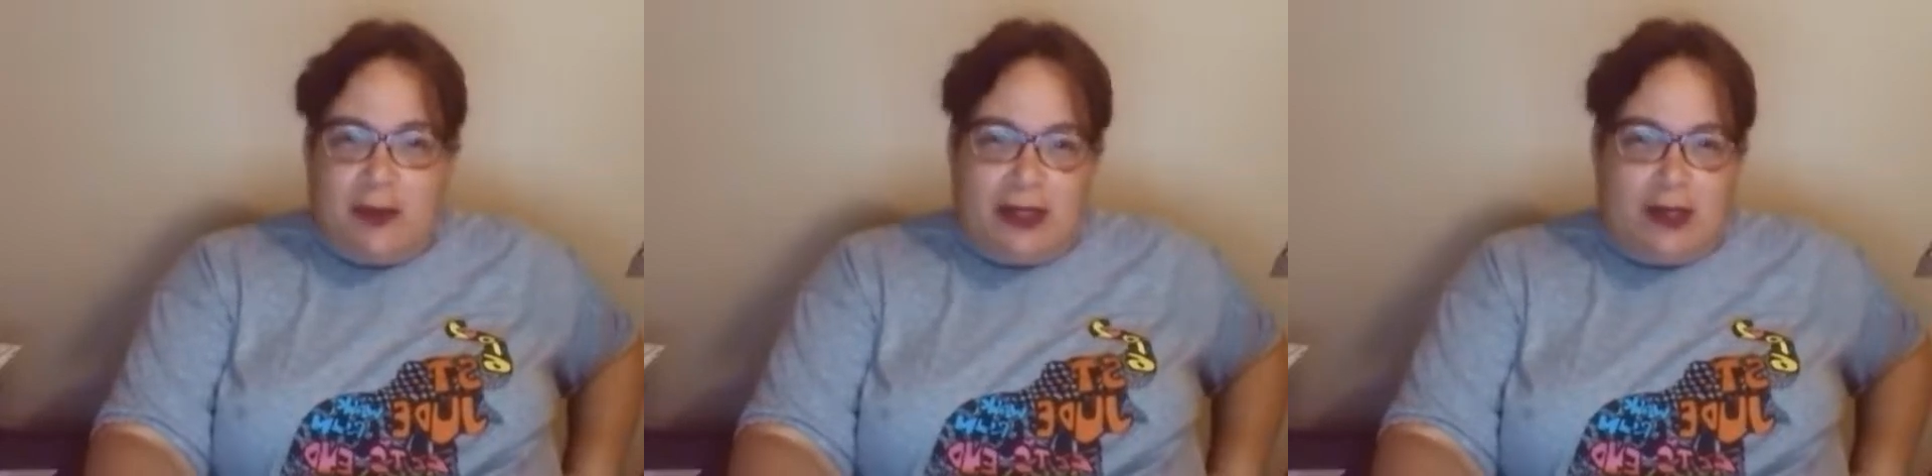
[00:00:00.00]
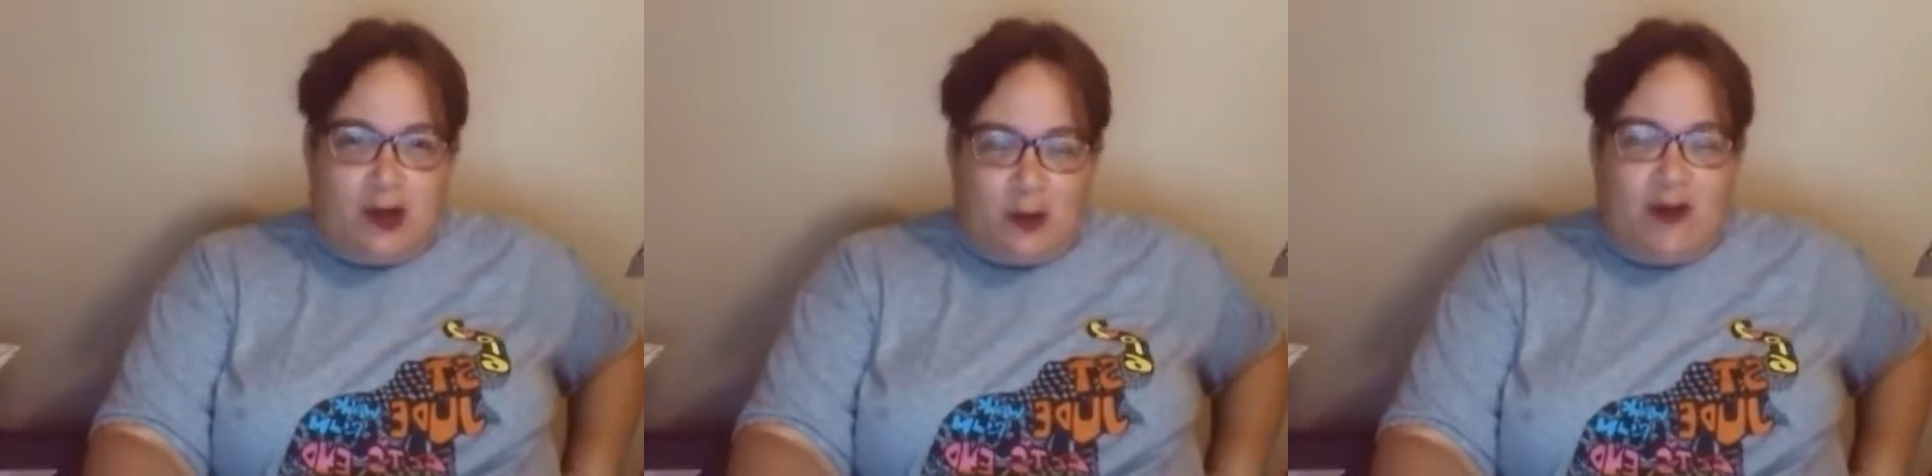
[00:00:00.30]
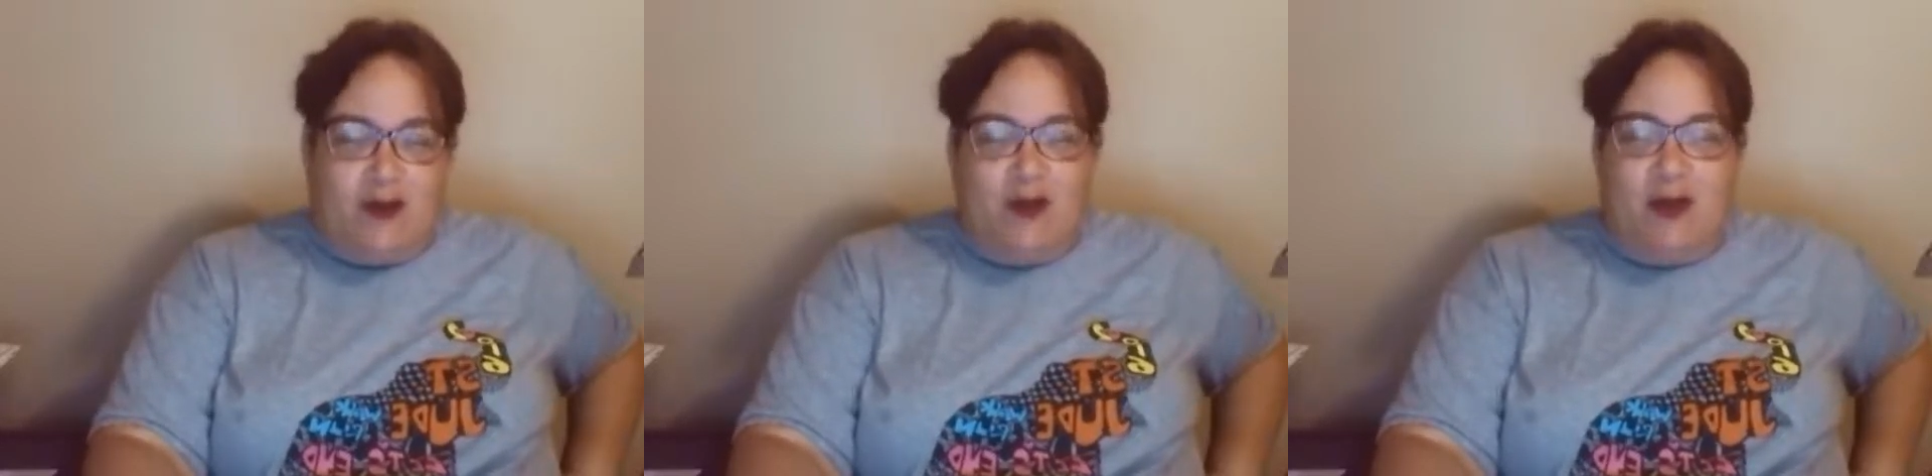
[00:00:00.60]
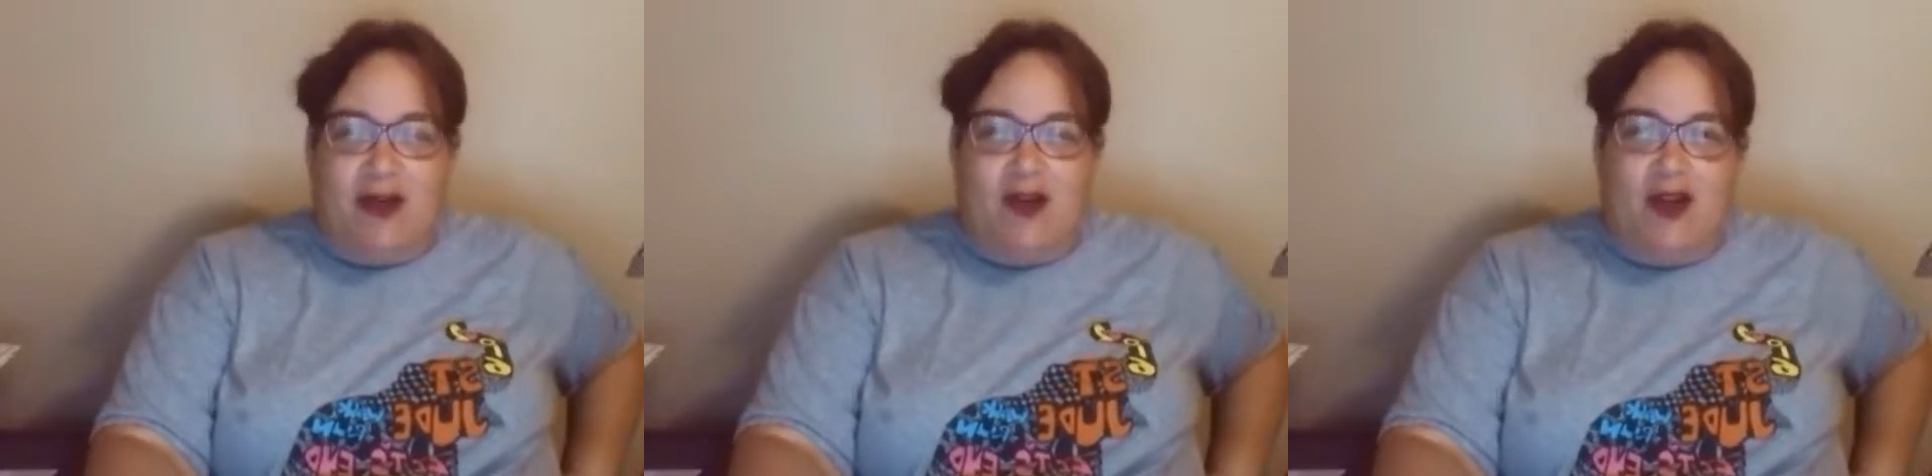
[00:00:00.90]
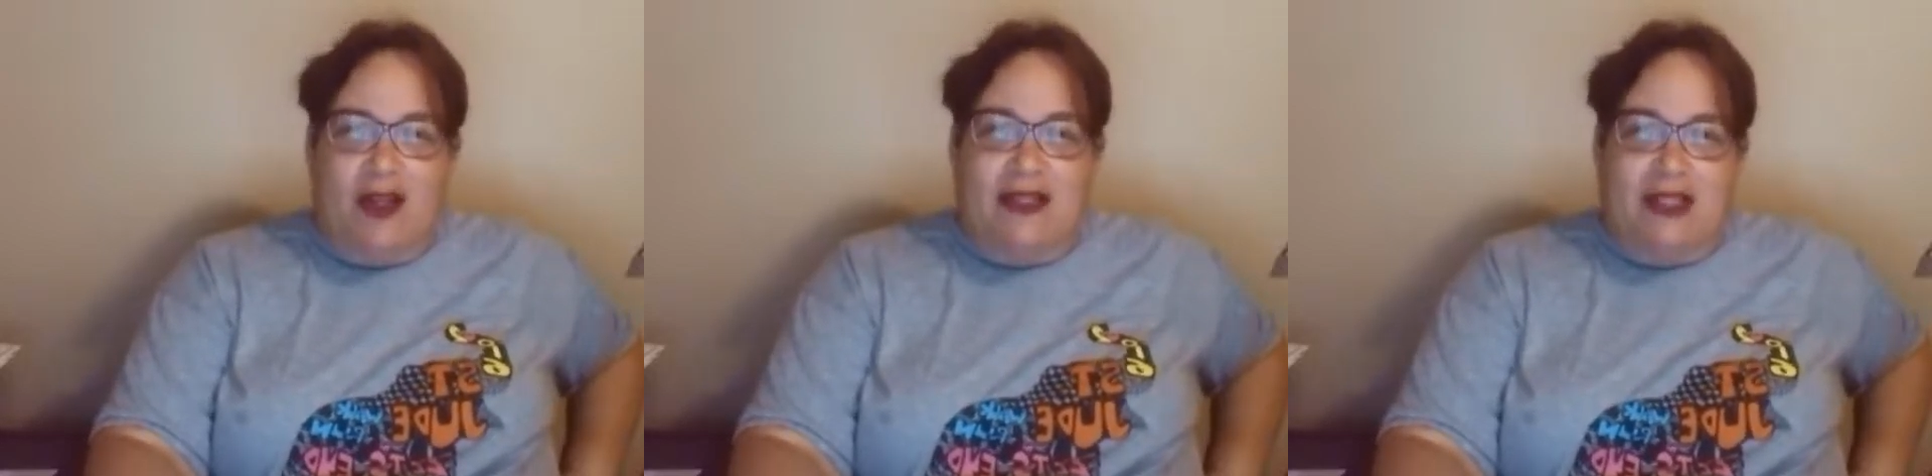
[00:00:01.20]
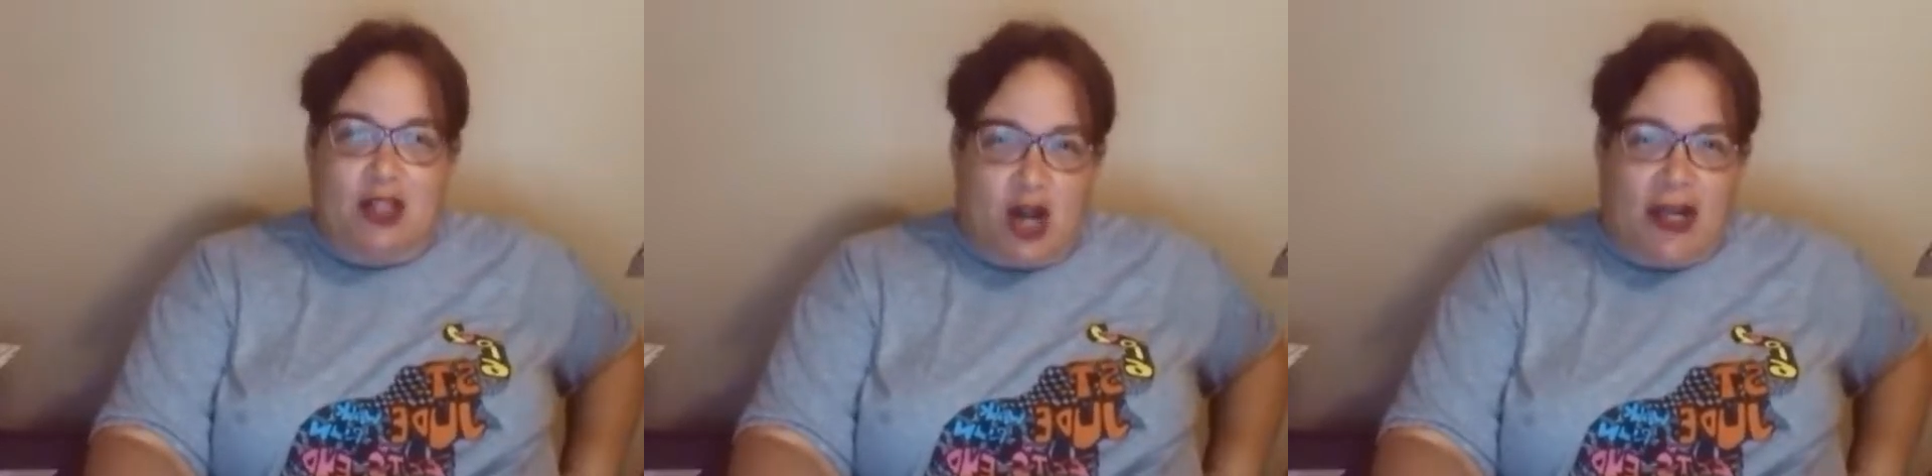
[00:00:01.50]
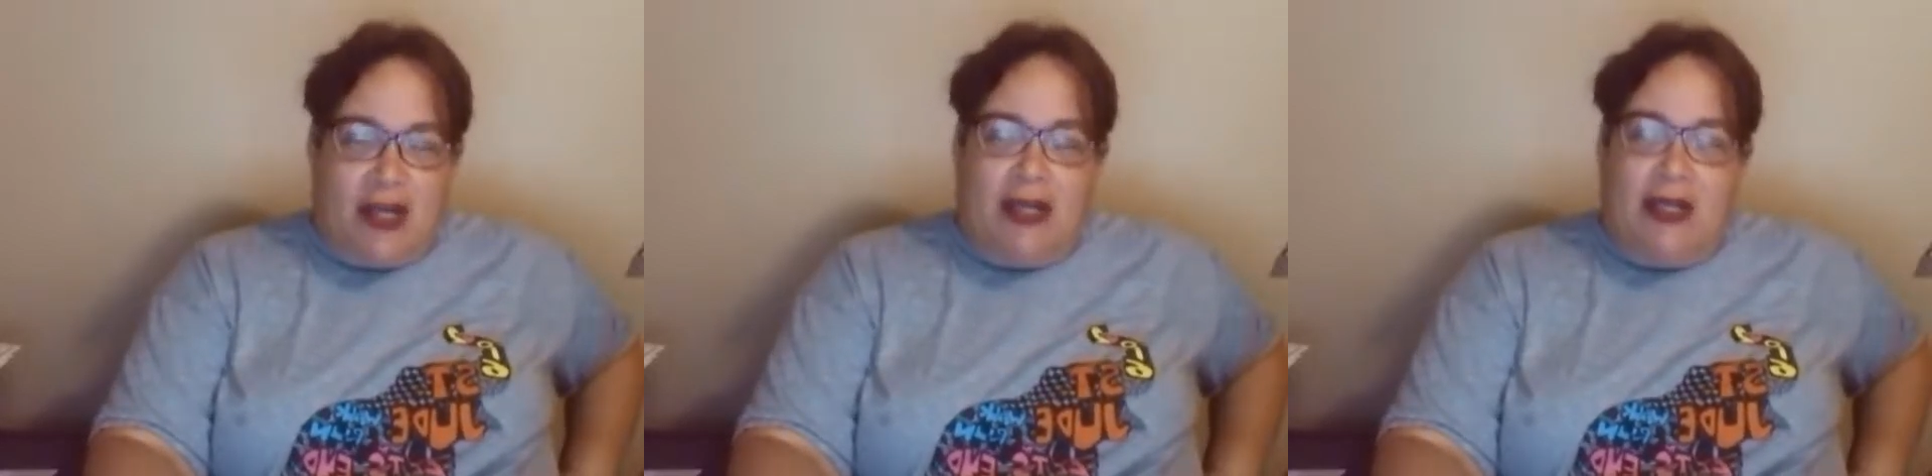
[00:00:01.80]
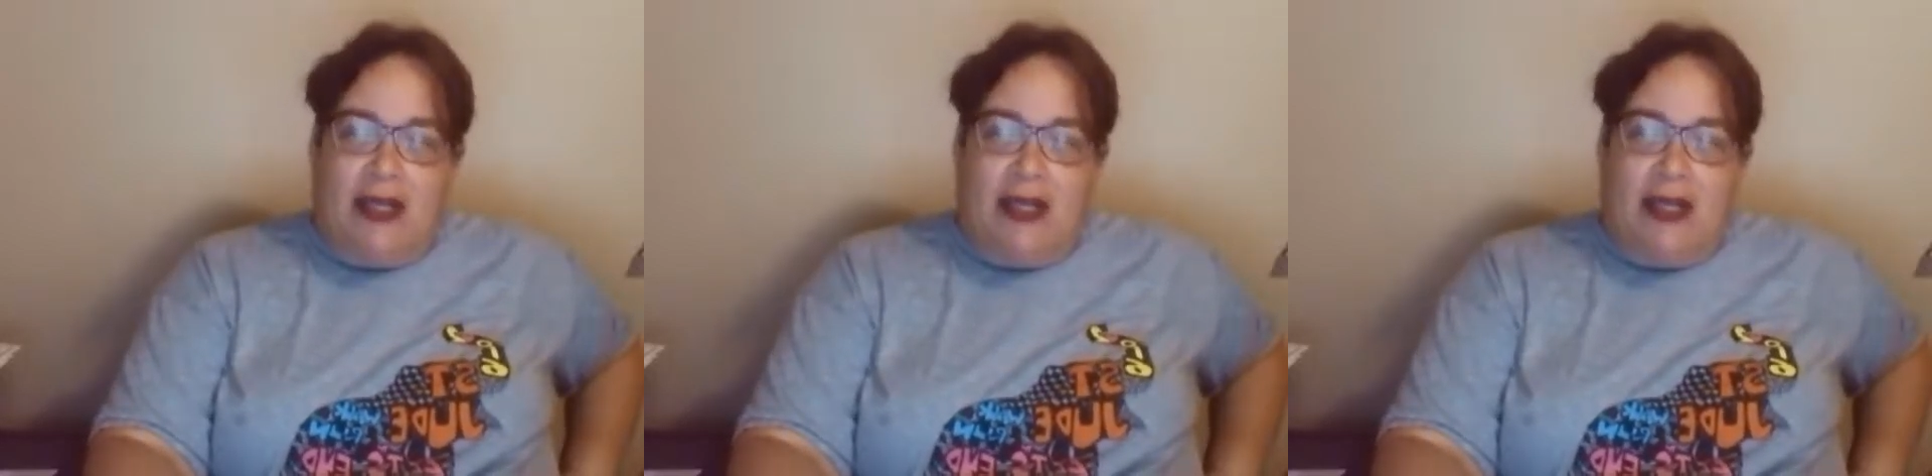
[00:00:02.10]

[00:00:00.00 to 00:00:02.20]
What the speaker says: media or whatever you want to call it started,